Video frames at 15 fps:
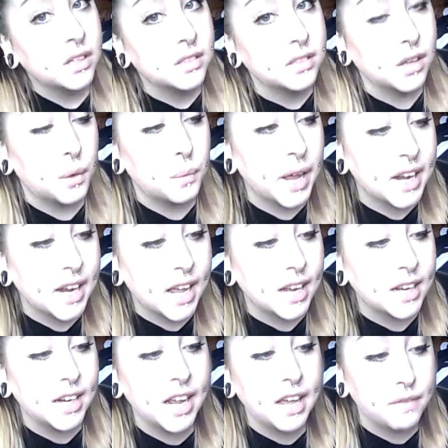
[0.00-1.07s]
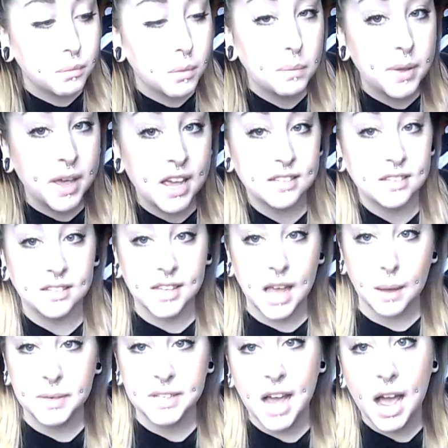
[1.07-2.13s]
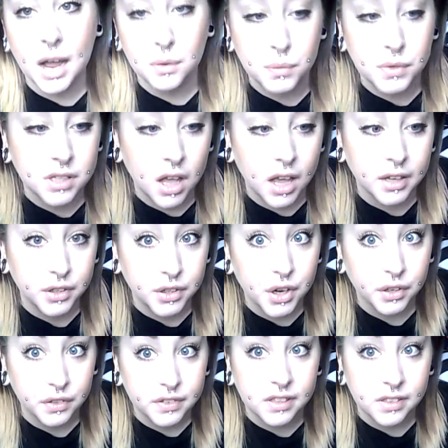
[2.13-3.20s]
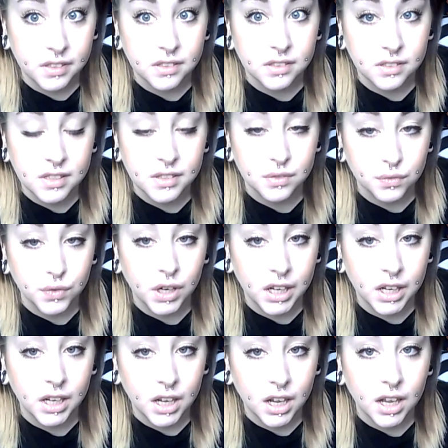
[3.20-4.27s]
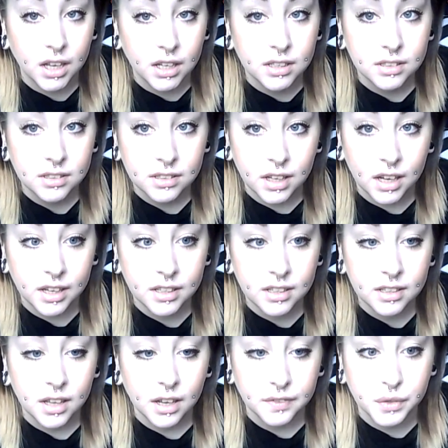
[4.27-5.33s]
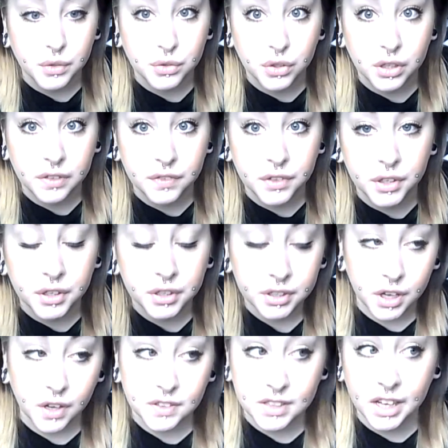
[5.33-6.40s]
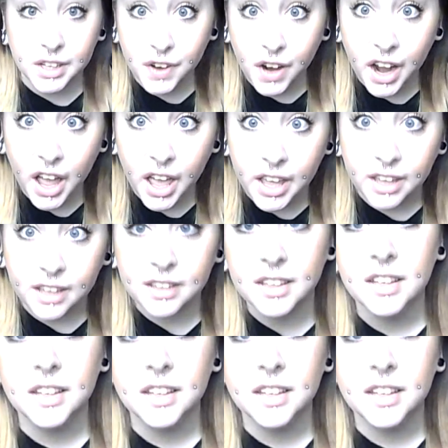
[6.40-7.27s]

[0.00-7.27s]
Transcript: So I went in, and even my piercer sat me down and was like, you know, this is really gonna hurt. Like, I feel sorry for you. And I was like, great.